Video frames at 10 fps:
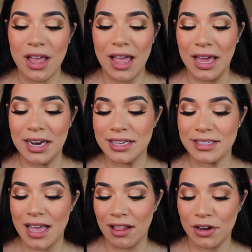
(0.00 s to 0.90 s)
and it
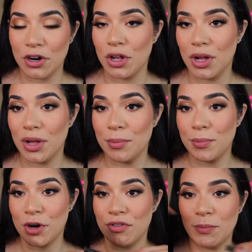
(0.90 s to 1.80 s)
is LA Girl
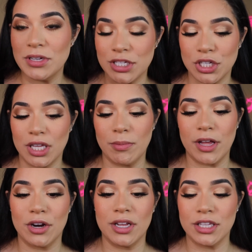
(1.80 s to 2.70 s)
Perfect Precision Lip
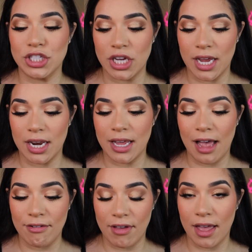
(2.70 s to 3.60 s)
Liner in the shade
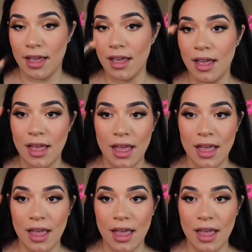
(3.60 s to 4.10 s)
Cafe.